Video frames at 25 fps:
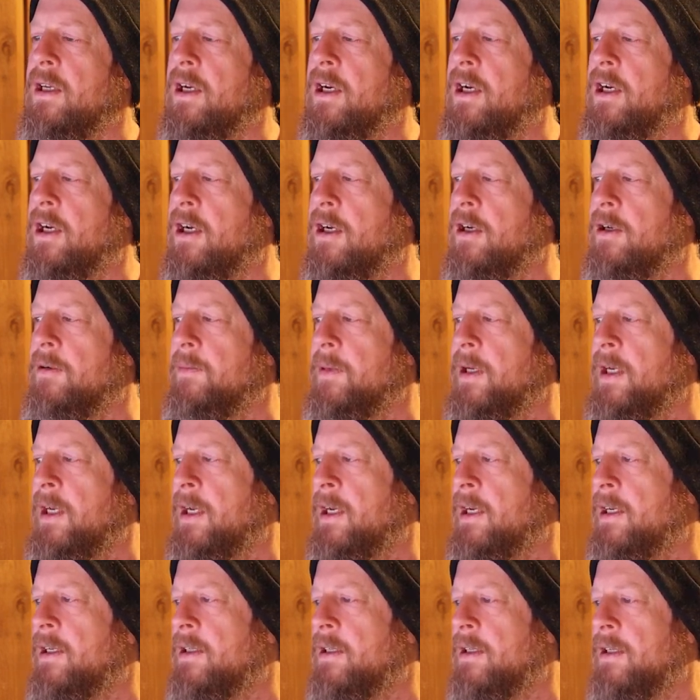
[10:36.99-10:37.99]

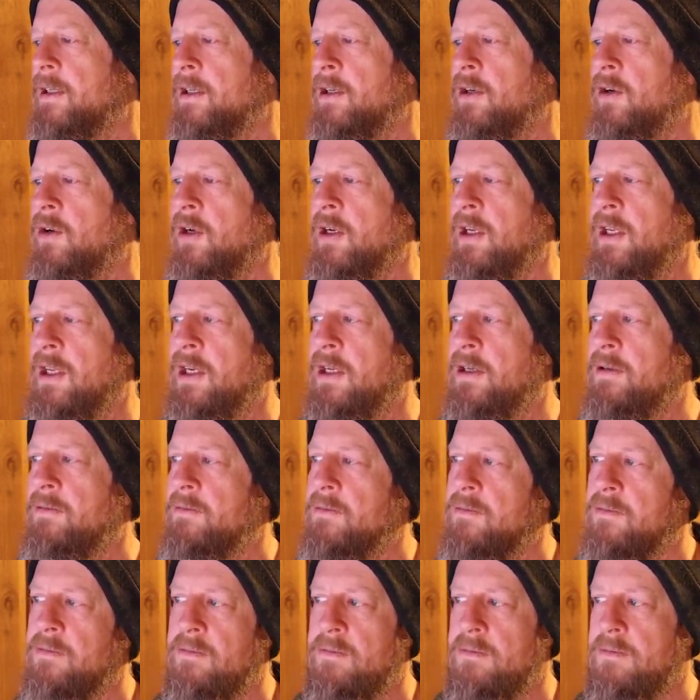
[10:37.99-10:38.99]
and again,
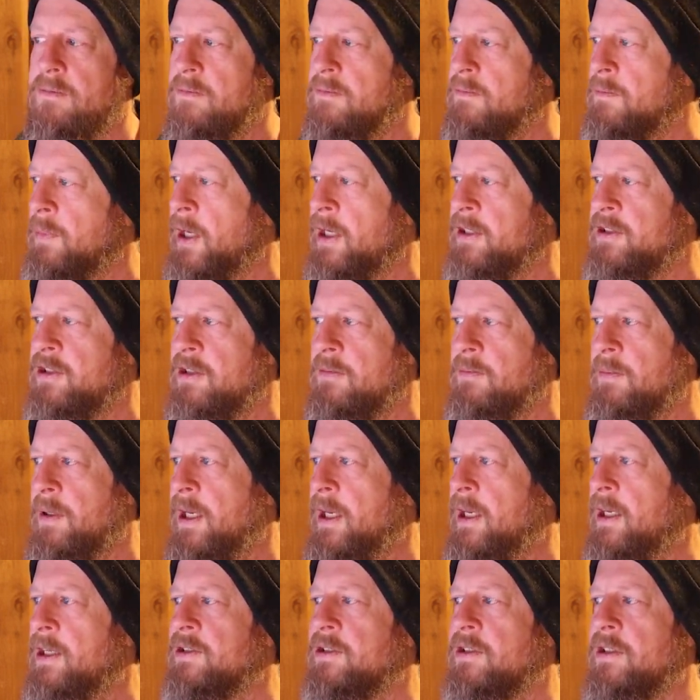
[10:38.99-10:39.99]
pots and
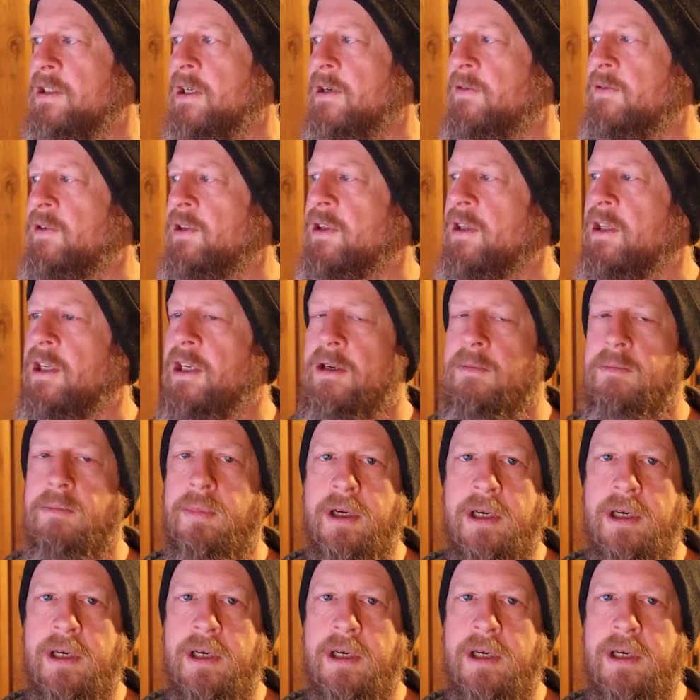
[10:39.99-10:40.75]
pans and everything.